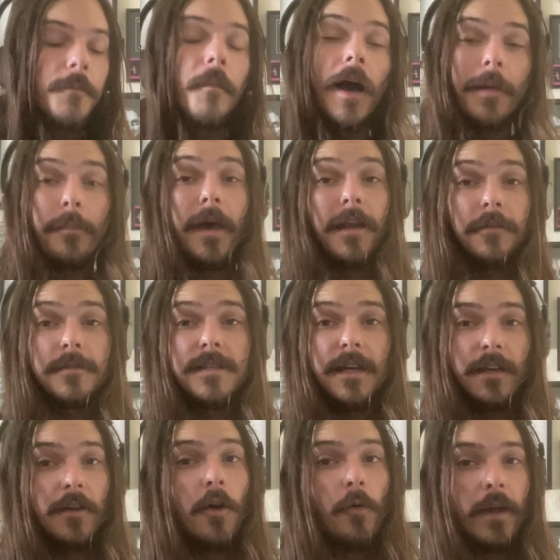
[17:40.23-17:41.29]
My pedals
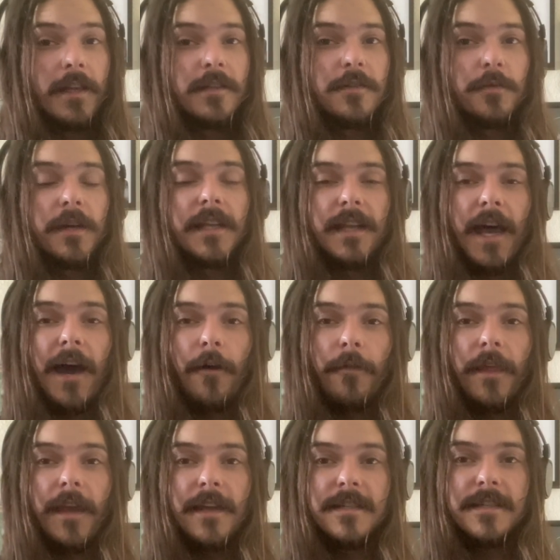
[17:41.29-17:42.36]
that go into it and how
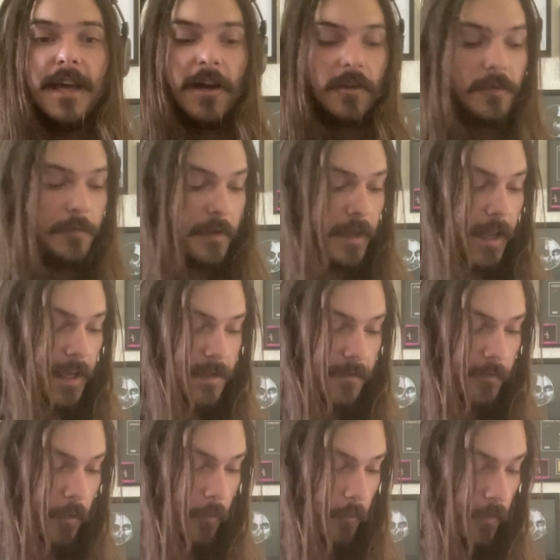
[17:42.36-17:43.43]
they sound. But as
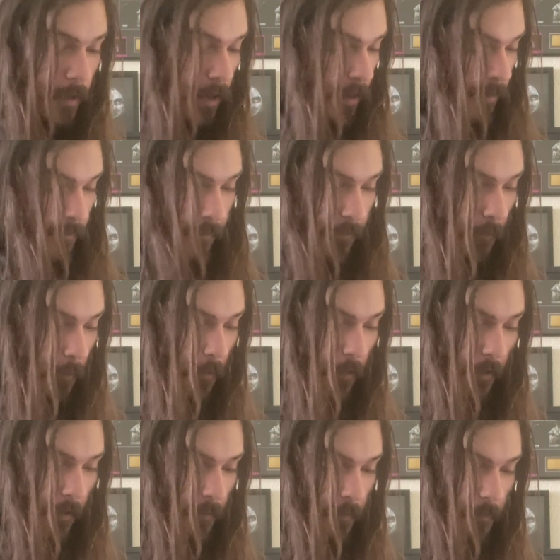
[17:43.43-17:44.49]
for
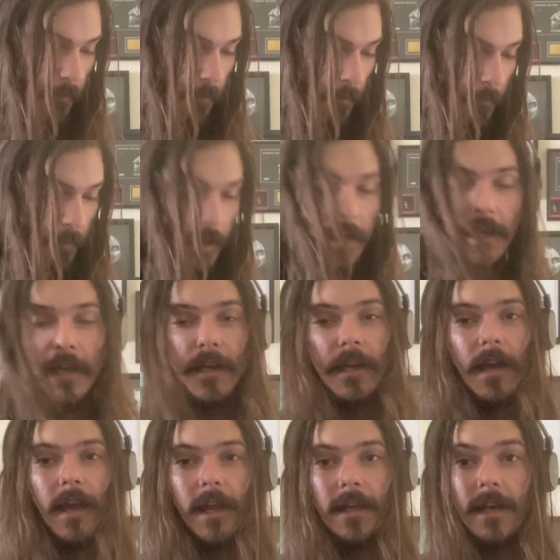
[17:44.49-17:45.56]
being
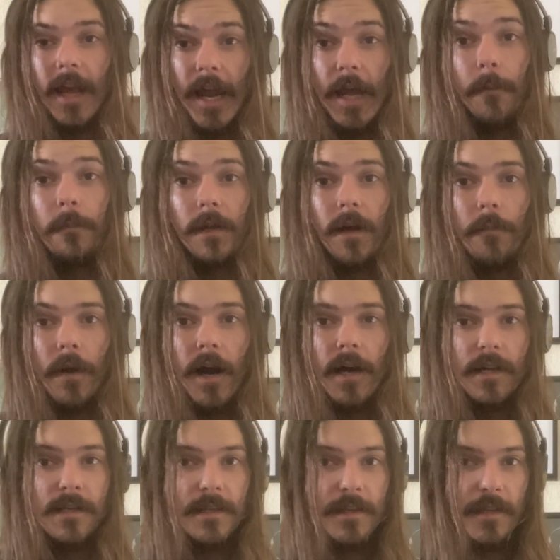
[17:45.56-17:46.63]
an amp in a
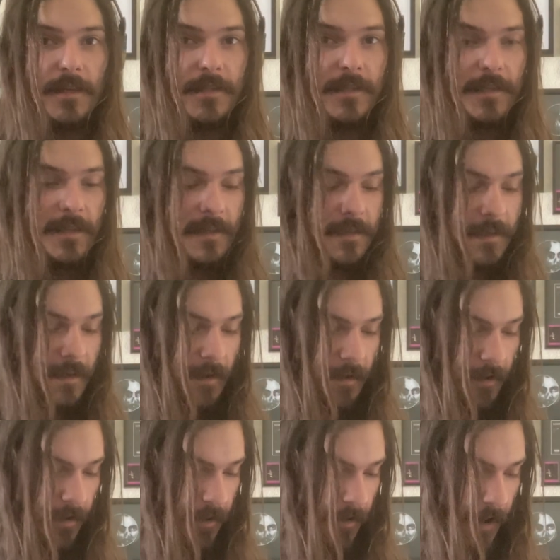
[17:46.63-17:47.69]
box, this is
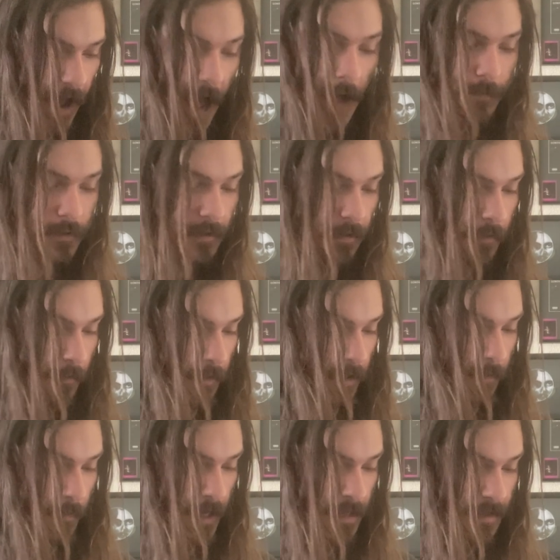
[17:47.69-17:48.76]
absolutely
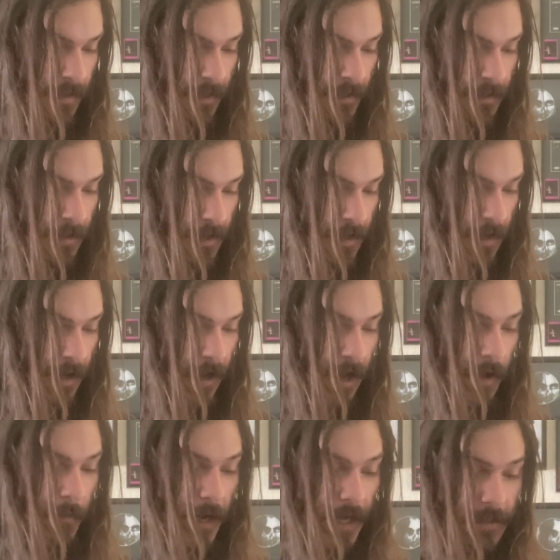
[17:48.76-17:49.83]
amazing.
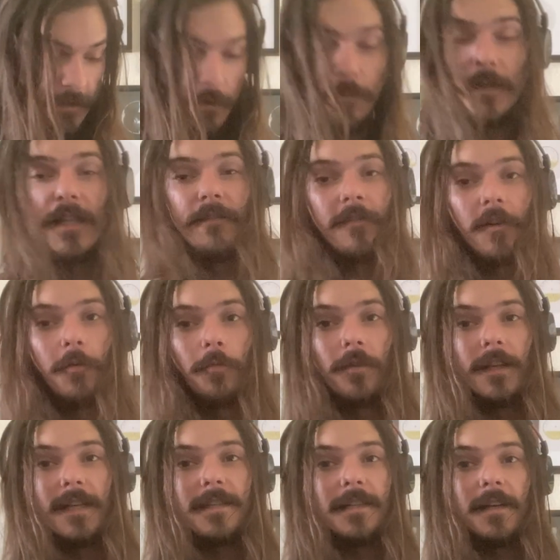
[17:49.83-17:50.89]
I do believe they're
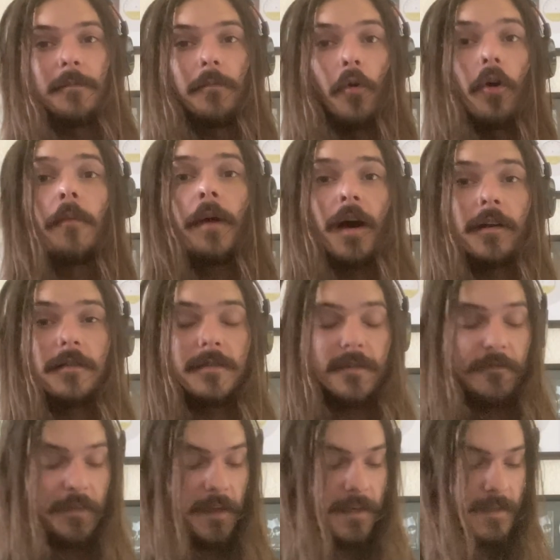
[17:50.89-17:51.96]
releasing more models
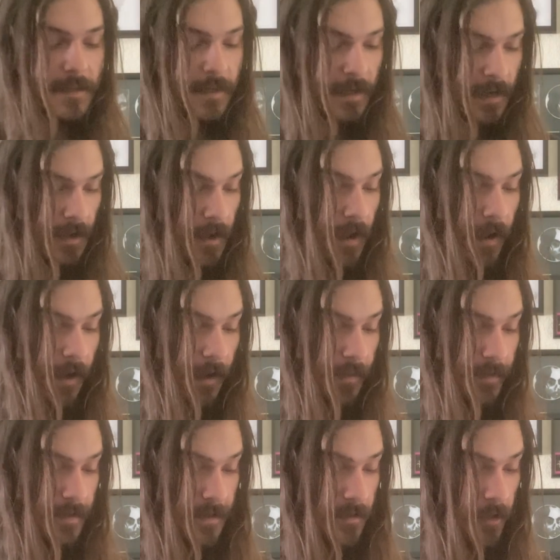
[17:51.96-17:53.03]
of this, and
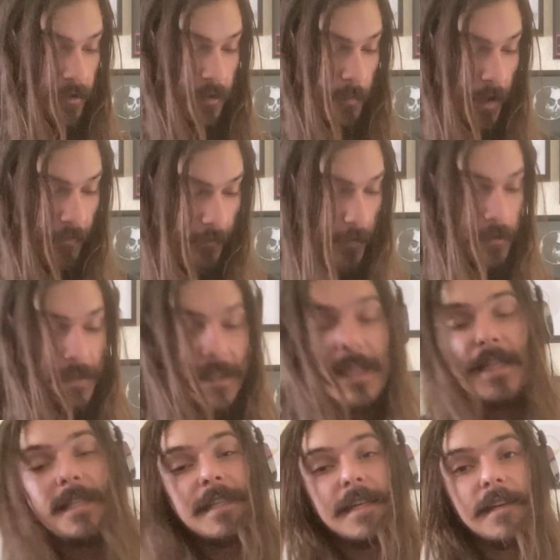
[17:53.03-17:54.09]
this is also my first
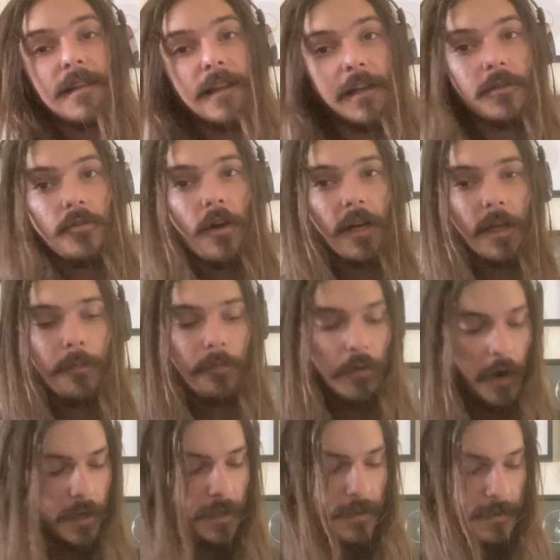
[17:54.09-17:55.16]
TC electronic
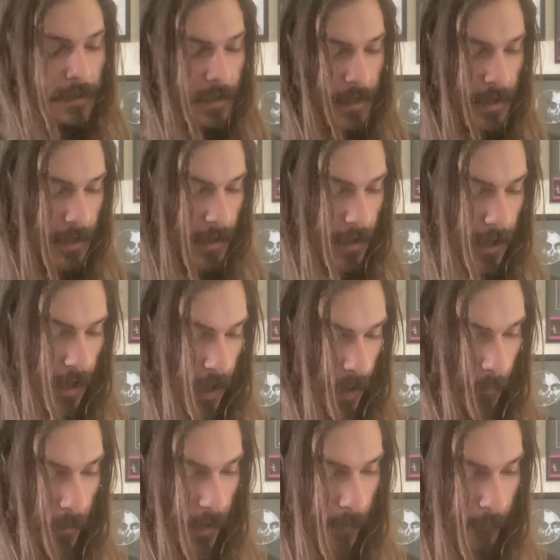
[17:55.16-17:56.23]
product.
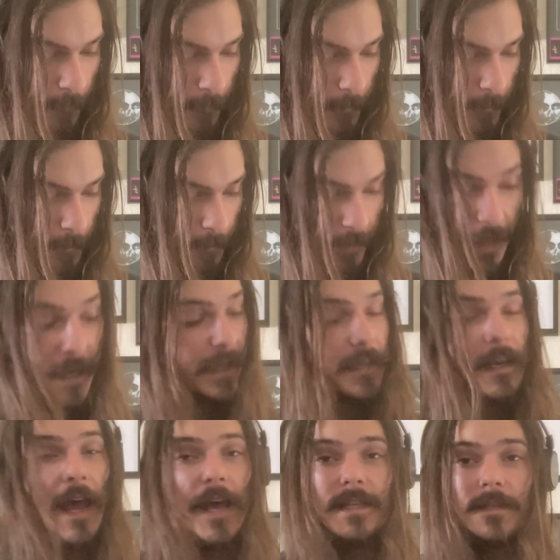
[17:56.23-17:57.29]
They
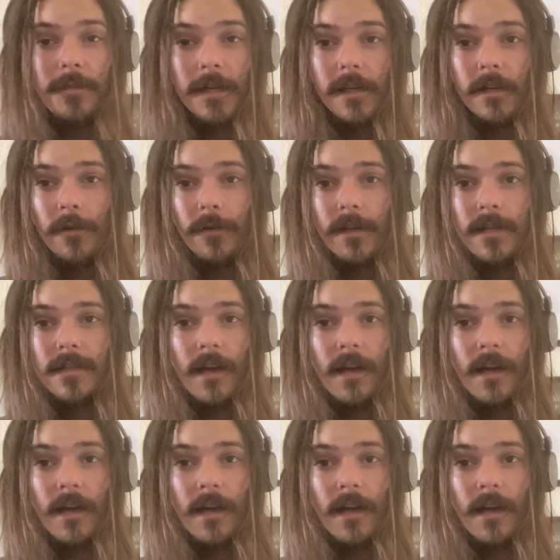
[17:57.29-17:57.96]
didn't ask me to do this.